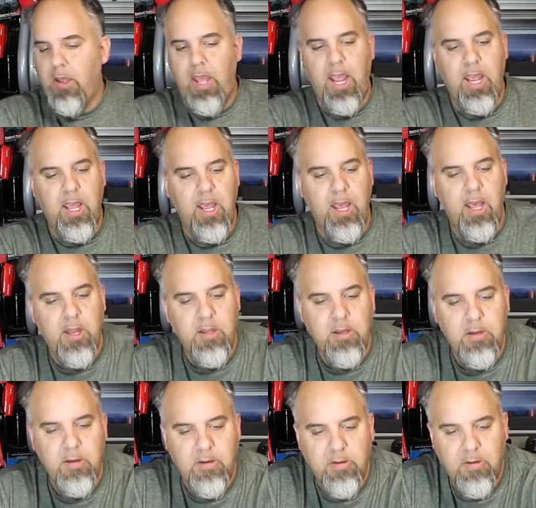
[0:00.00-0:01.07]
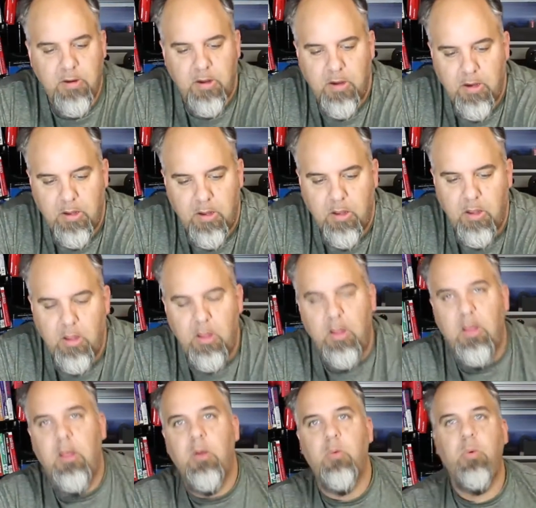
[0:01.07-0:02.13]
And
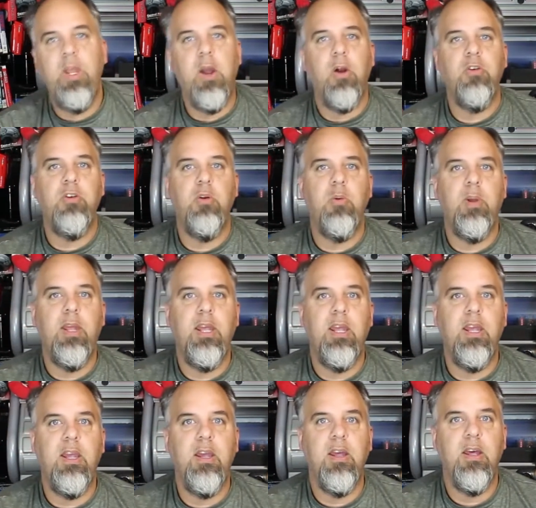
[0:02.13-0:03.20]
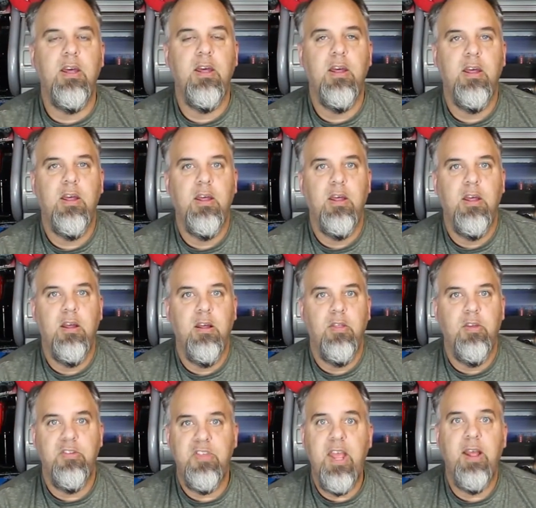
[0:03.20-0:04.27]
we are doing
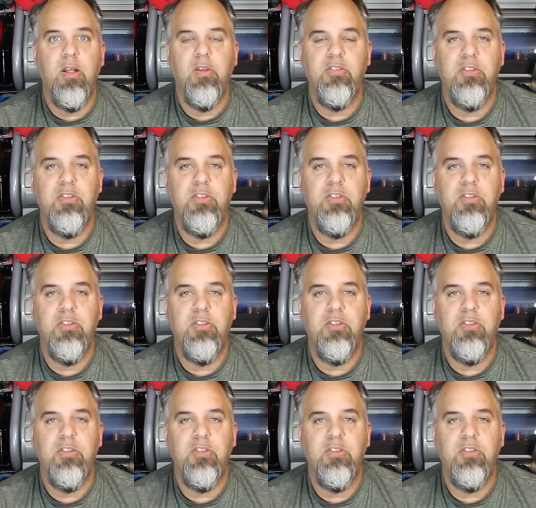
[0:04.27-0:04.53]
the sale.